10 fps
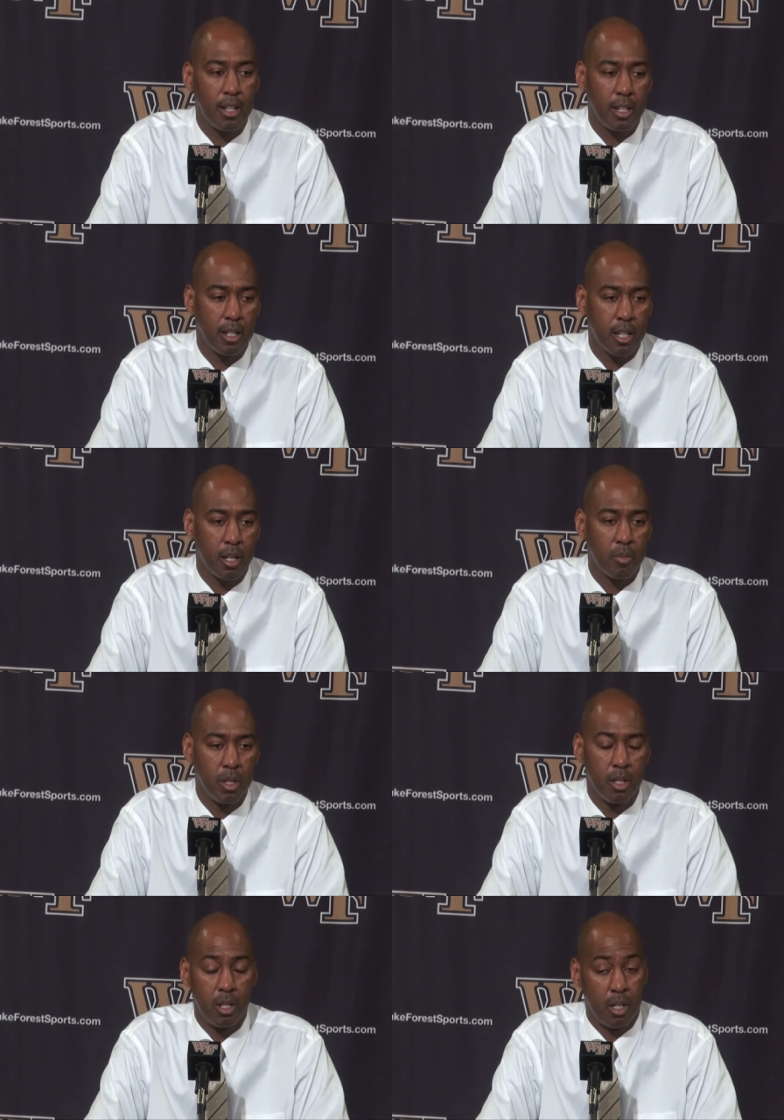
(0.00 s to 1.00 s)
And uh,
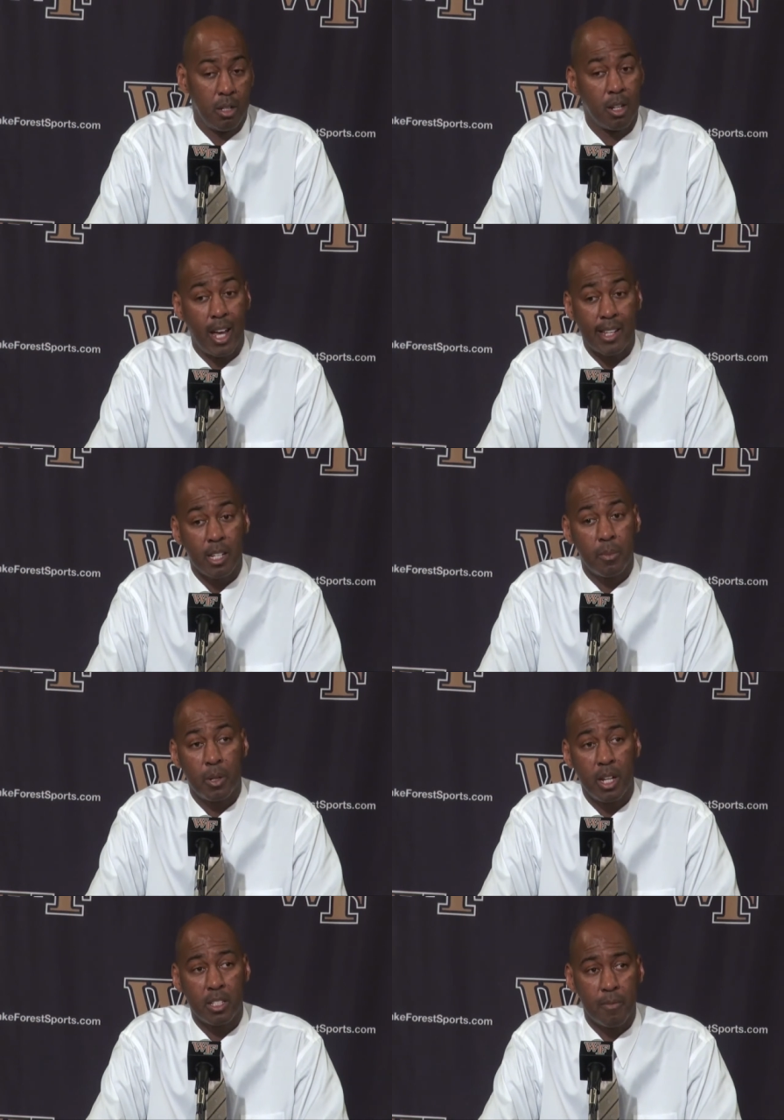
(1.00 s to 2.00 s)
you know, the last couple
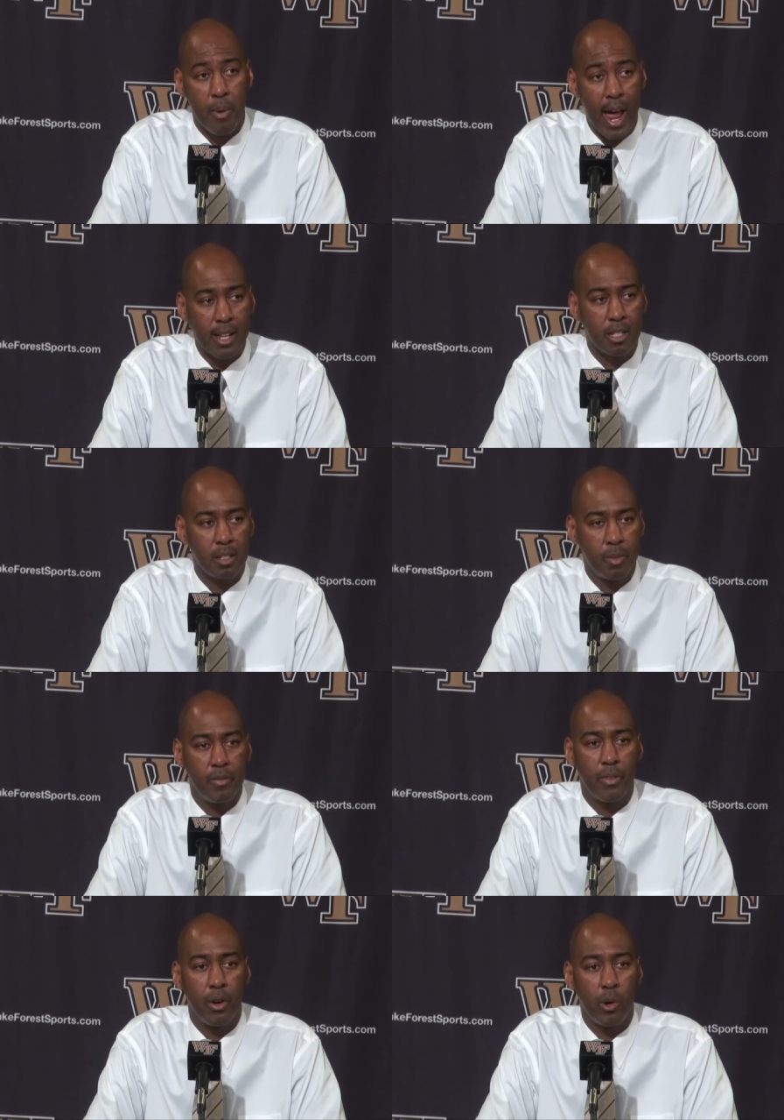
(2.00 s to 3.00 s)
of days of practice have
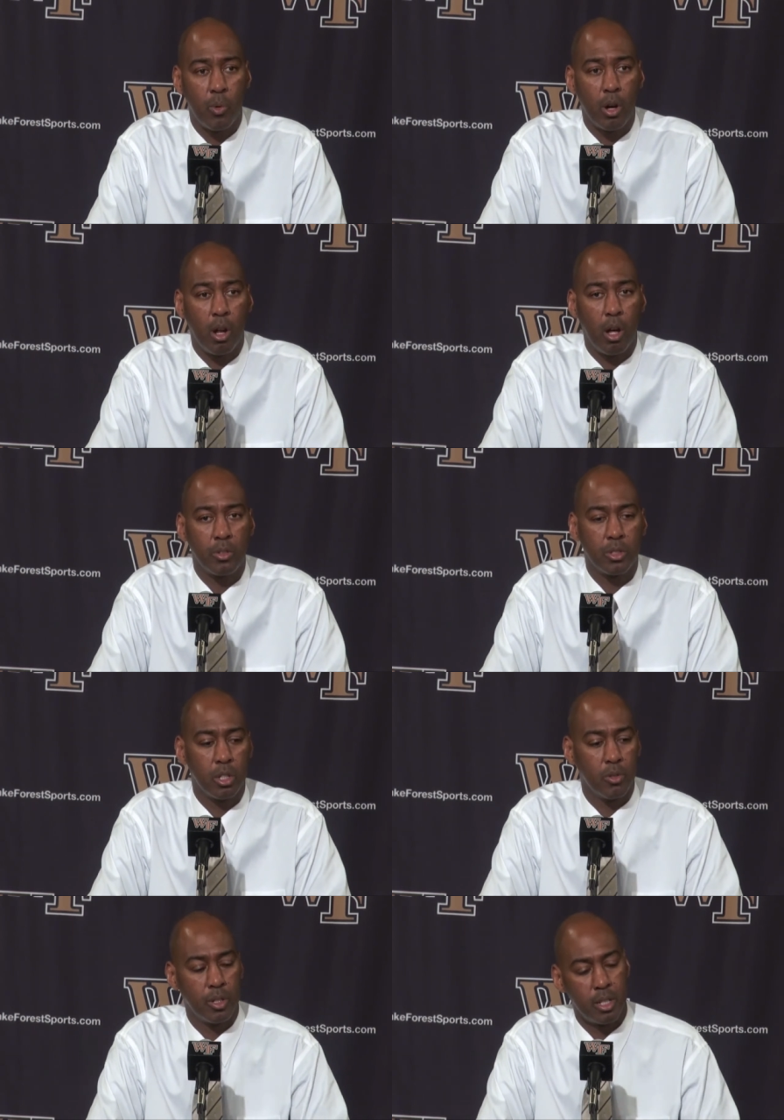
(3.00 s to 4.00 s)
been very well
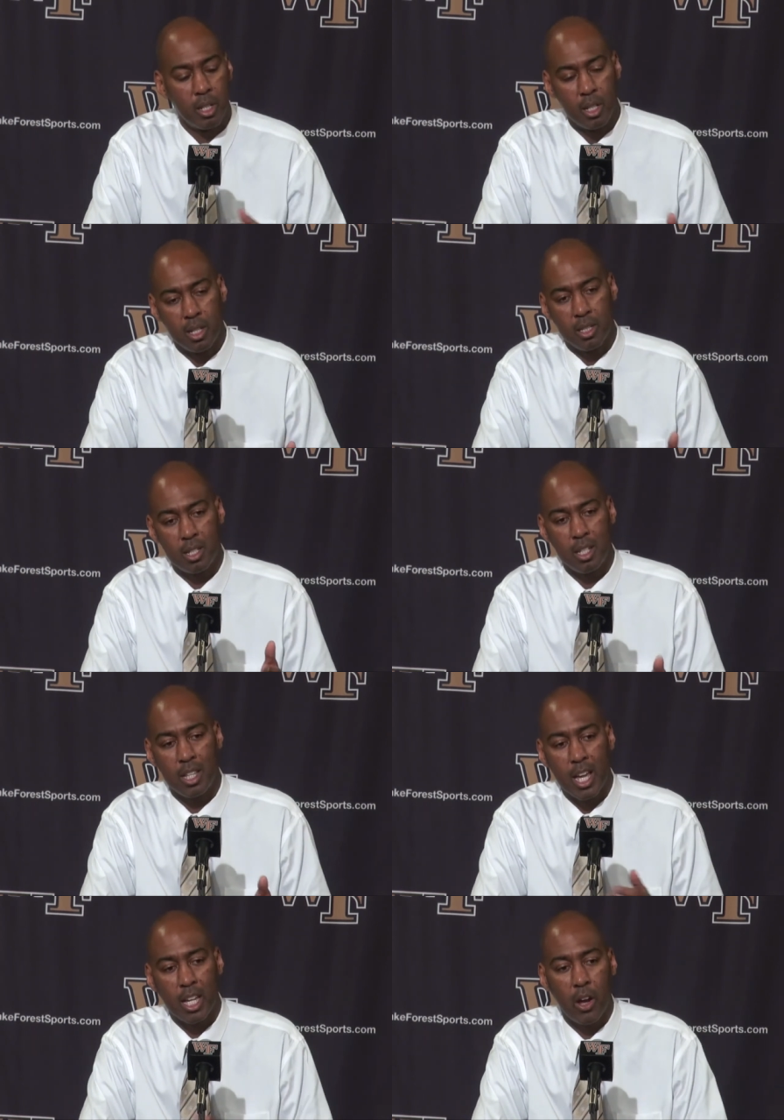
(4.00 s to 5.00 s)
also. And to see
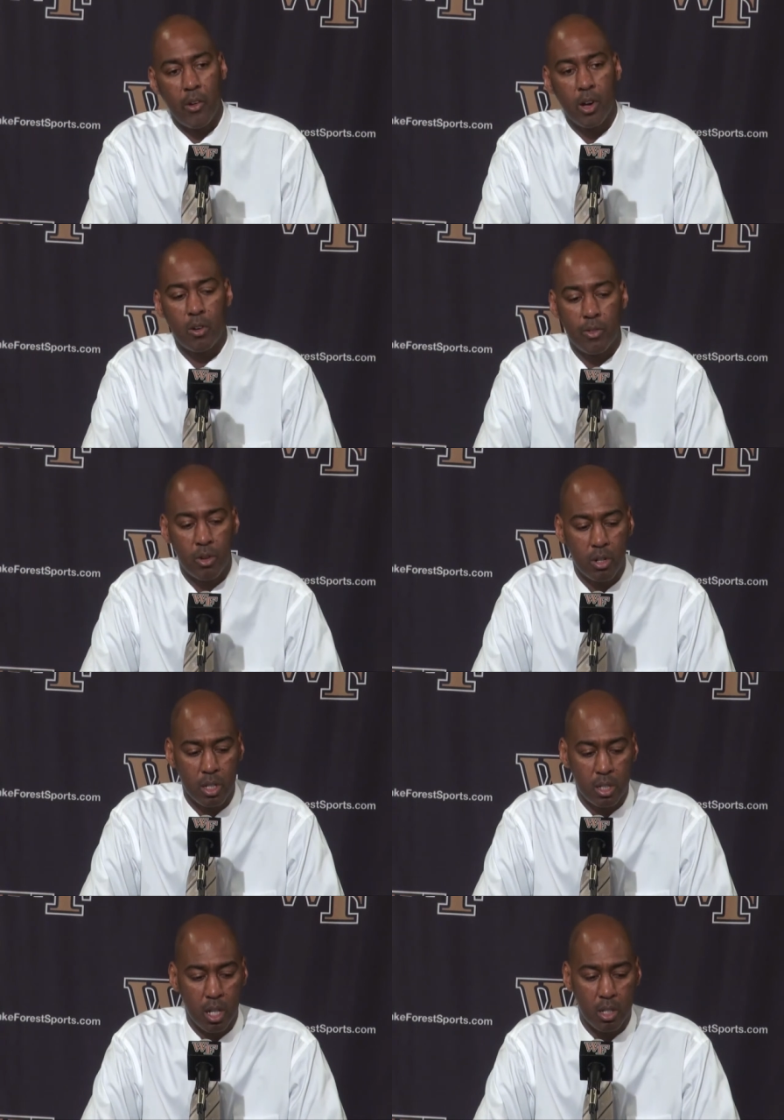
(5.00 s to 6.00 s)
that carry over
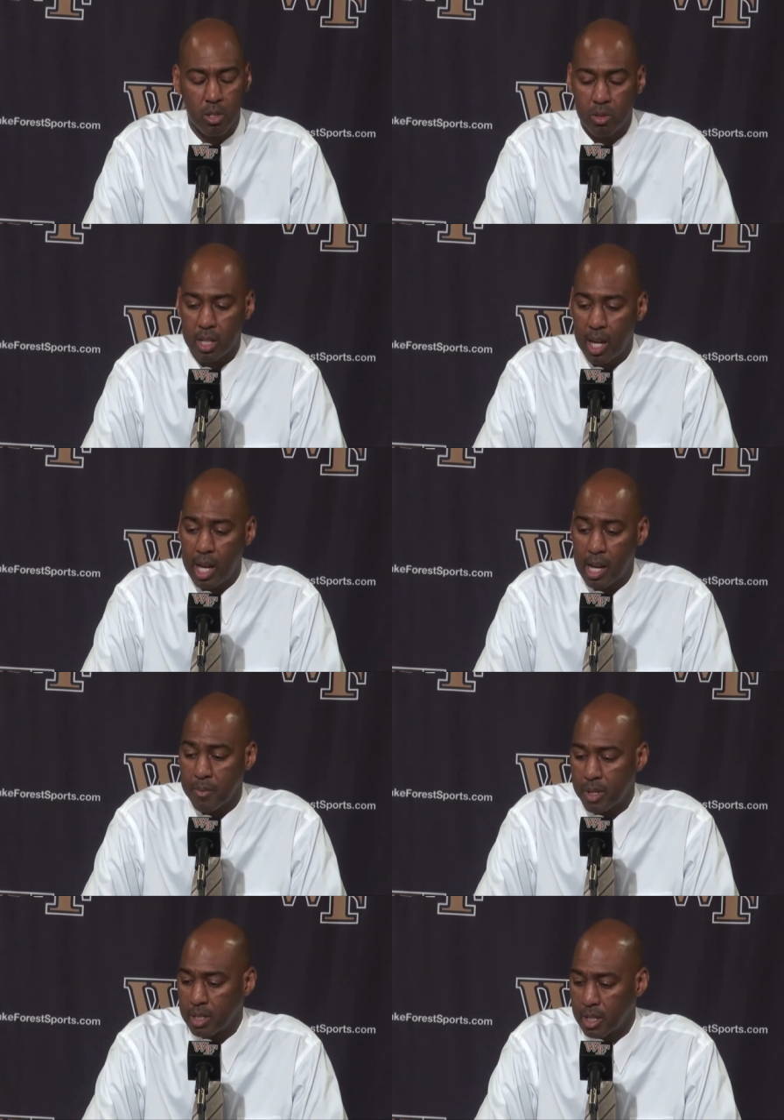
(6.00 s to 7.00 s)
in, into a
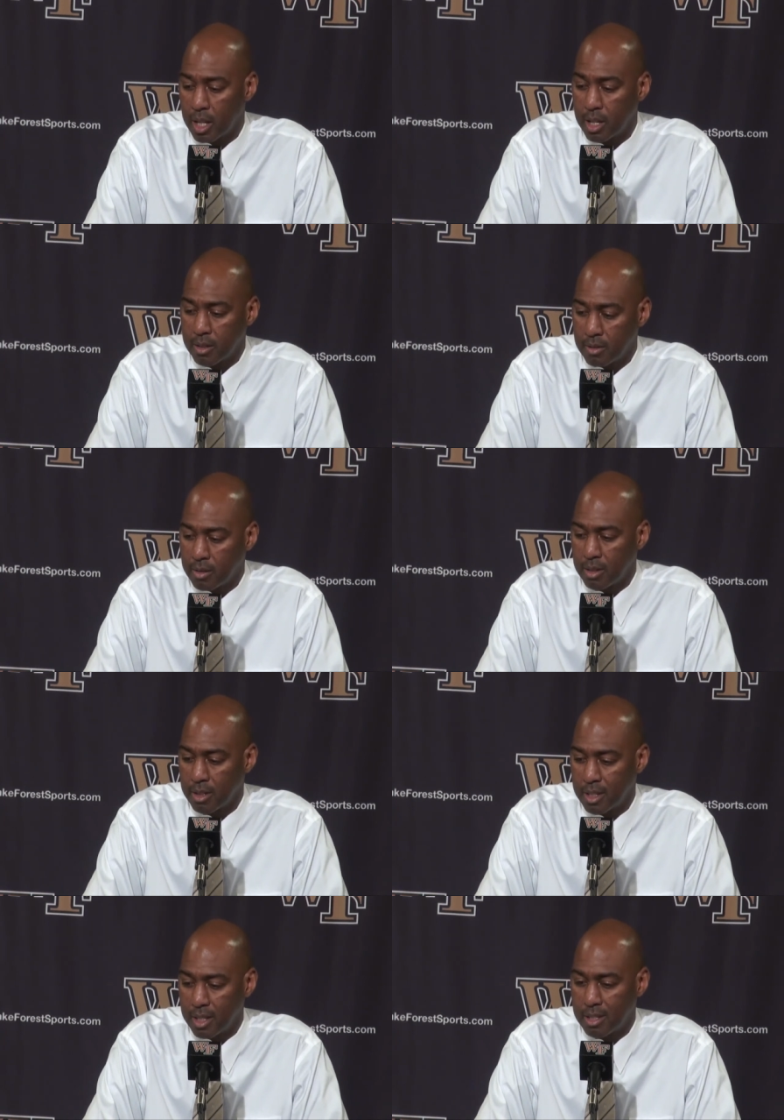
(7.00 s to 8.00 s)
game is uh,
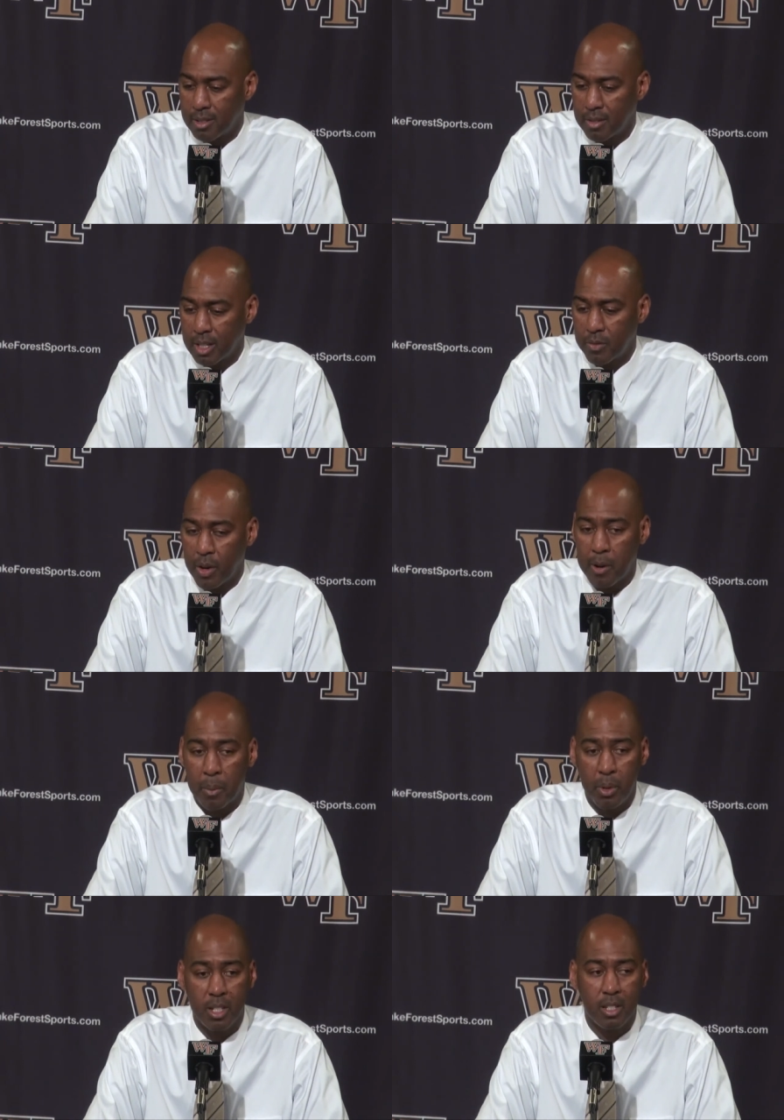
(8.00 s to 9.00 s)
that's, that's very
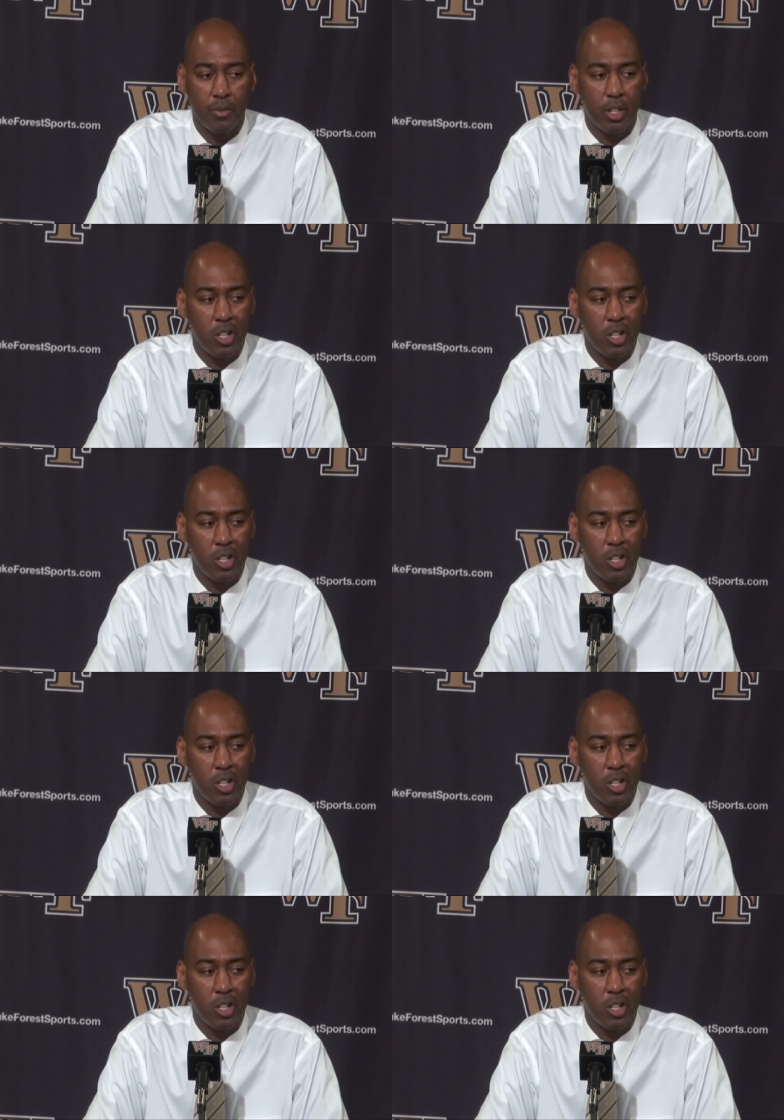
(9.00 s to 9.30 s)
pleasing for